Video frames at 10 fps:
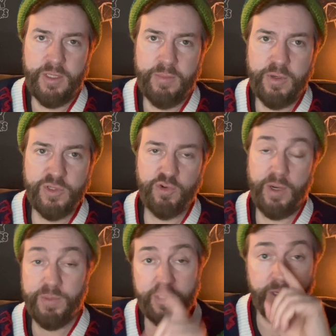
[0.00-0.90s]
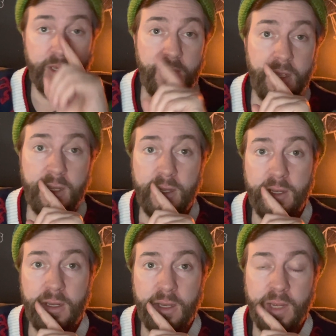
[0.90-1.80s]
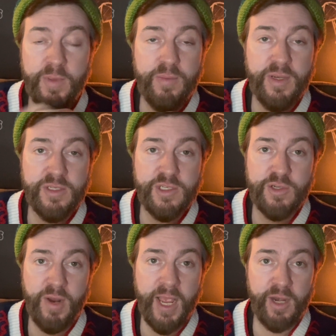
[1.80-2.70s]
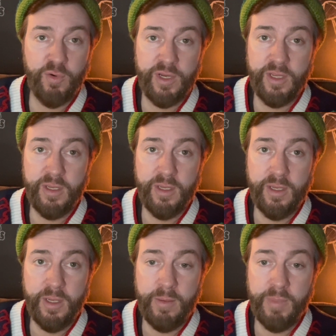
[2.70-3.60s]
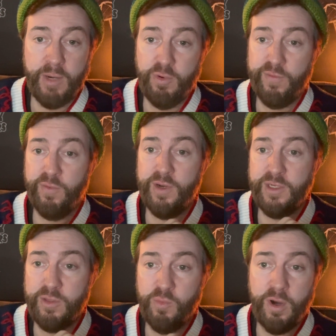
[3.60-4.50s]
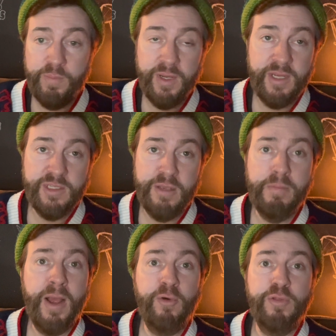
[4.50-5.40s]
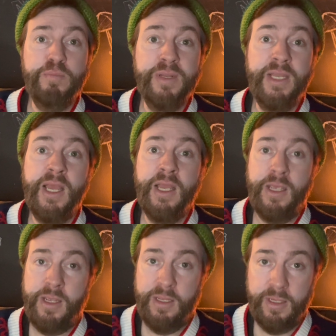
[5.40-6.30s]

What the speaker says: Postscript. I made my sister angry by referring to the water pick as a mouth bidet.